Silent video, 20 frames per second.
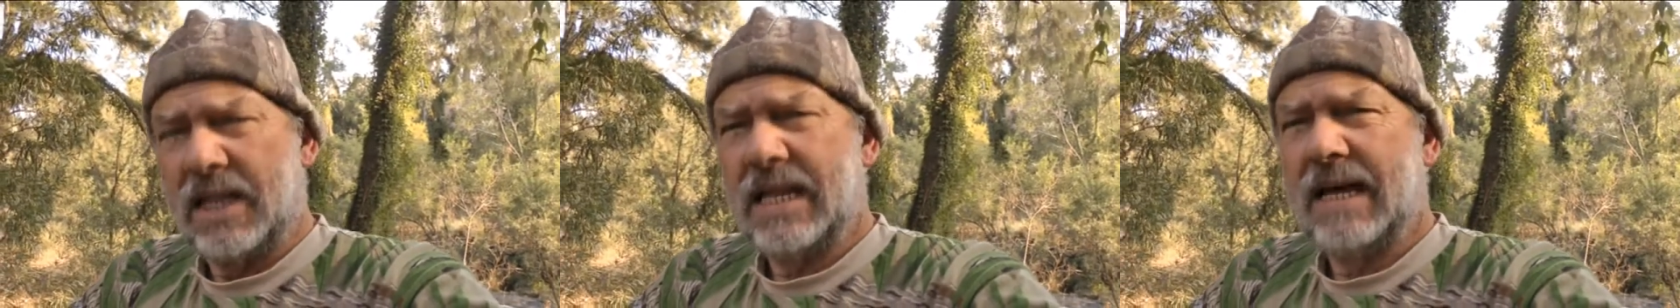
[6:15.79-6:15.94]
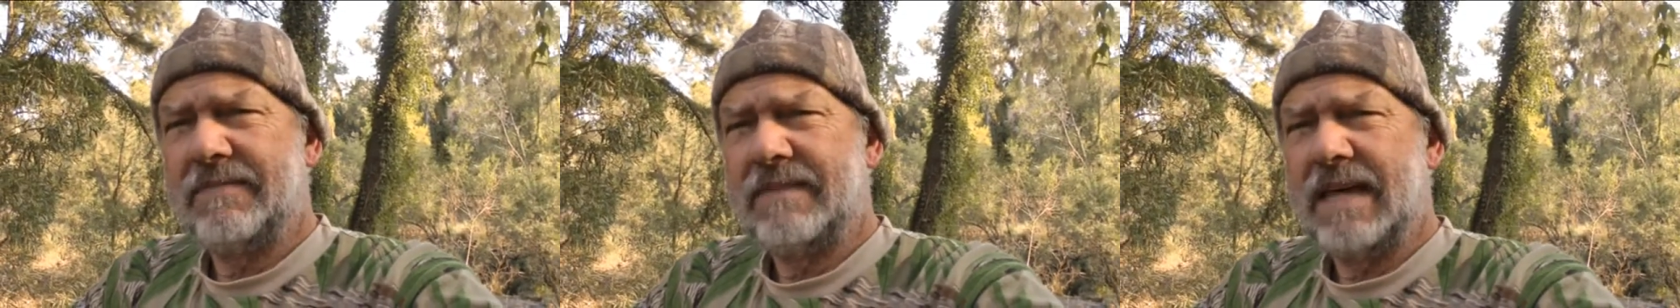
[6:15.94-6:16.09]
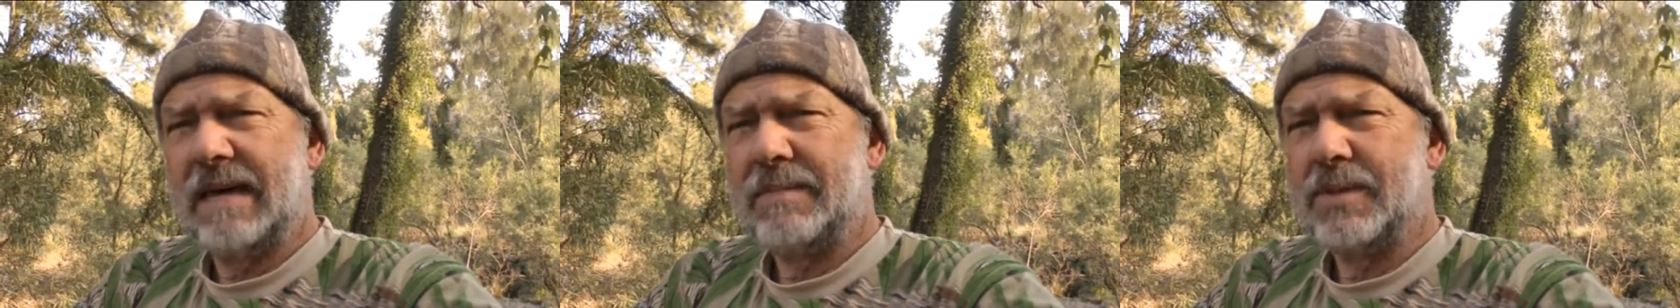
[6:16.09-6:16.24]
I
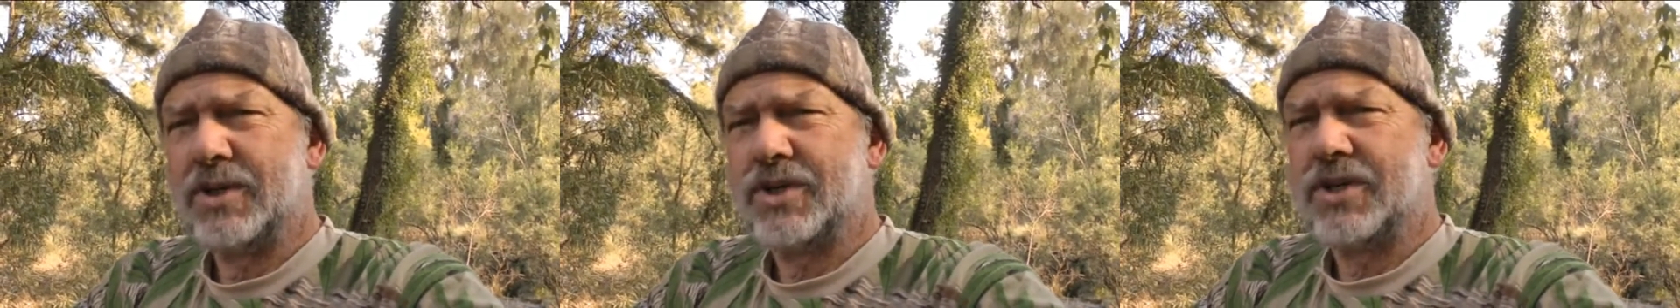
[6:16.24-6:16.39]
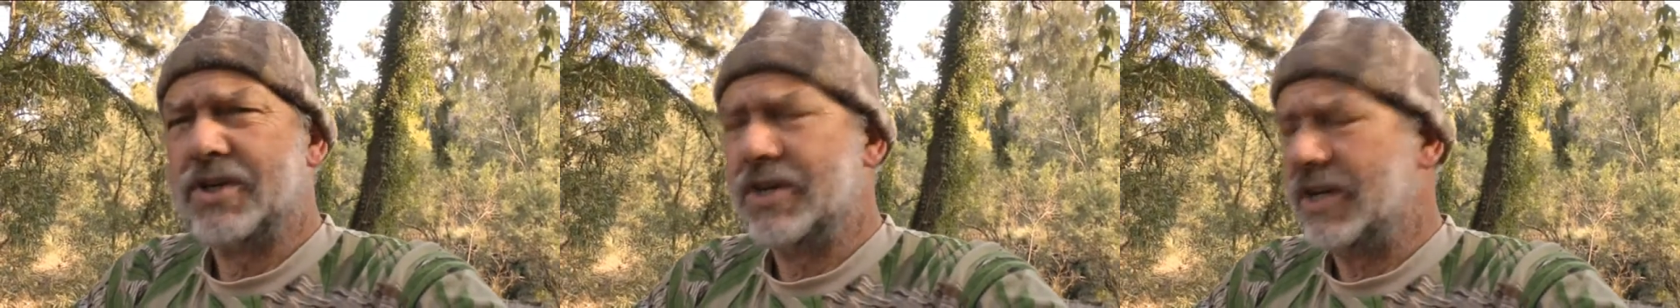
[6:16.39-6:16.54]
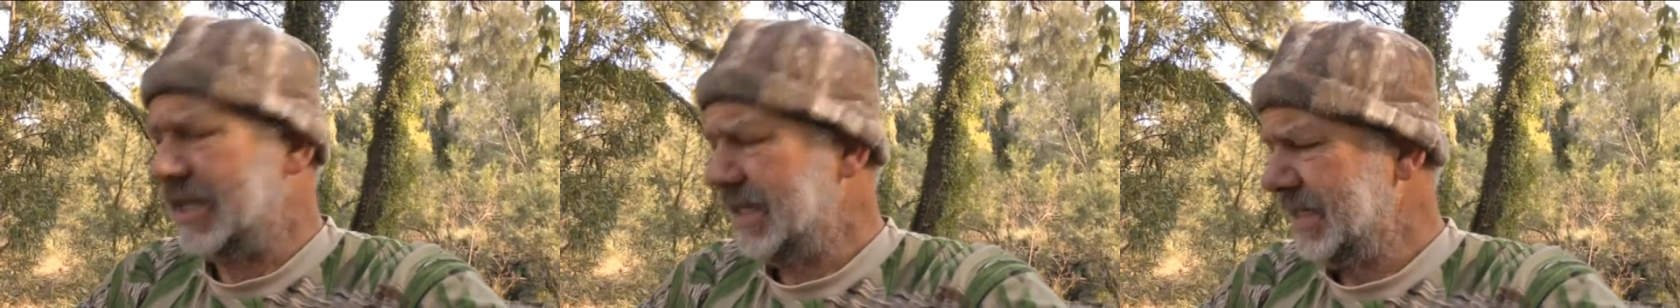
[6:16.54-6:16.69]
love that
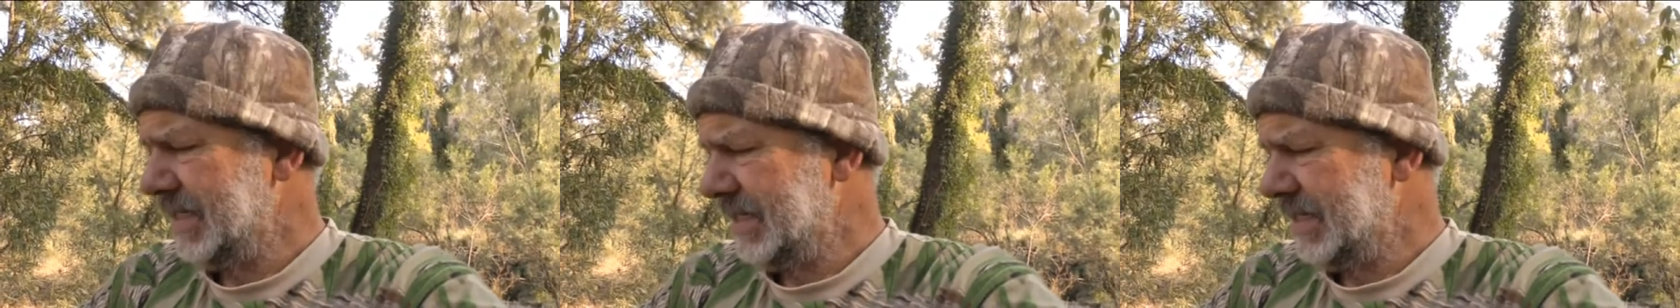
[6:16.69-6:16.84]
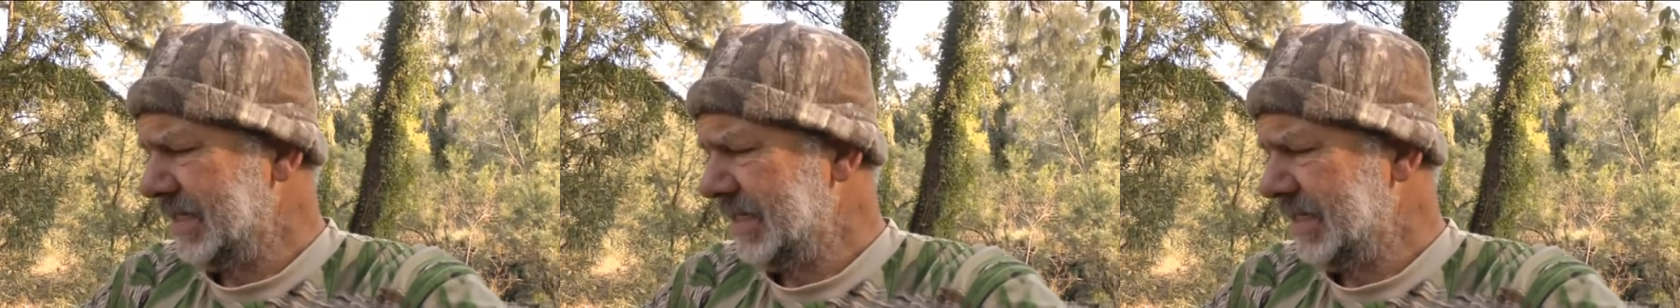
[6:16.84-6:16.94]
machine.